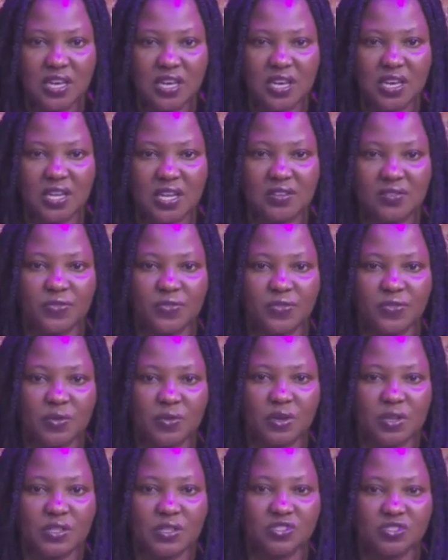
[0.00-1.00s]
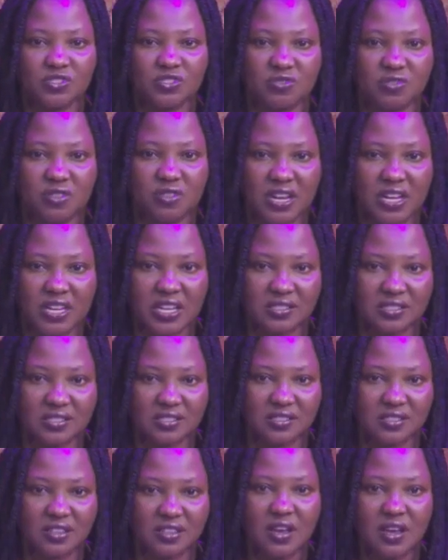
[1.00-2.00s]
and frequent
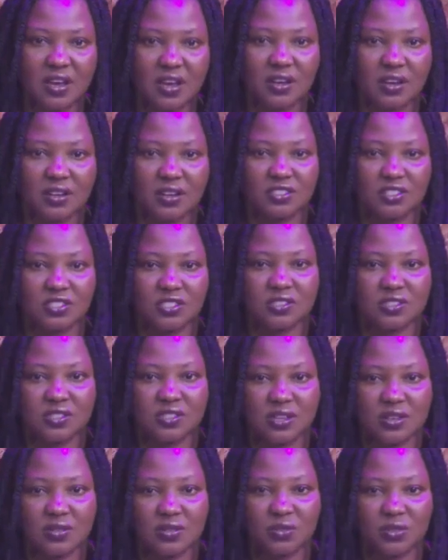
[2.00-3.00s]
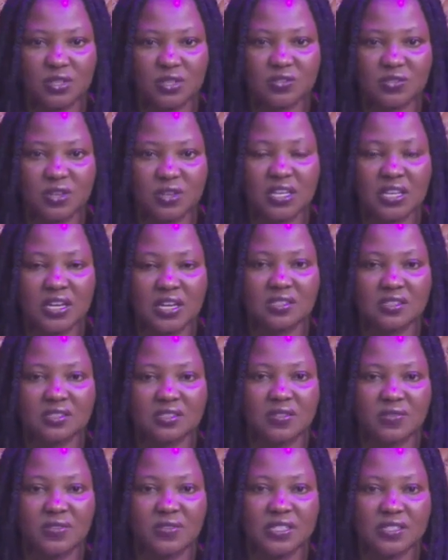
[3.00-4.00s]
strikes, urging stakeholders to enhance
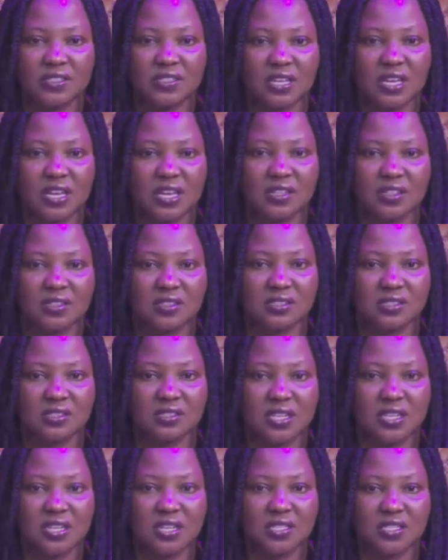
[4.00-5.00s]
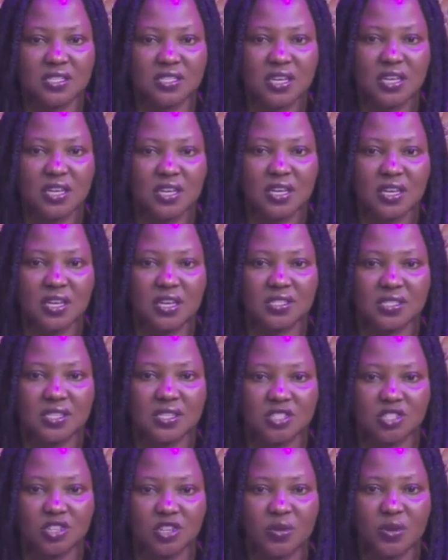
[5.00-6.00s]
governance and standard in
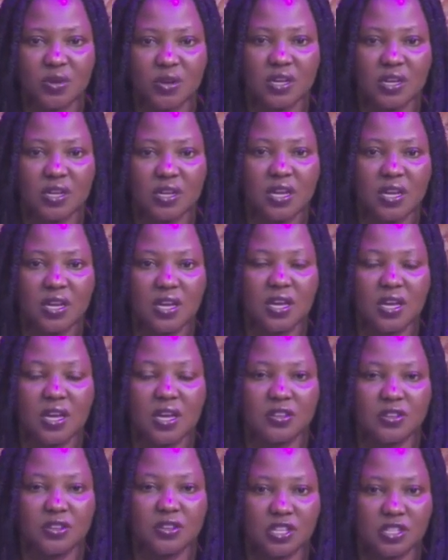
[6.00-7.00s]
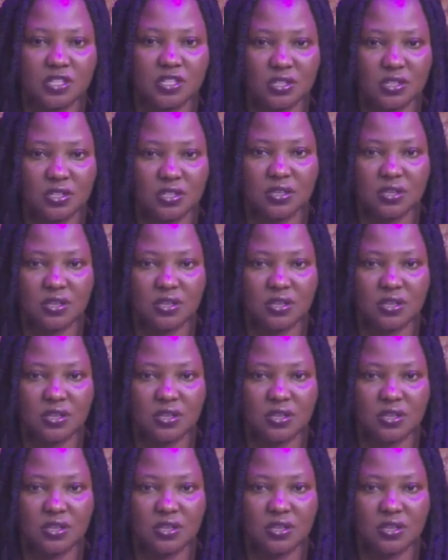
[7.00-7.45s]
tertiary education.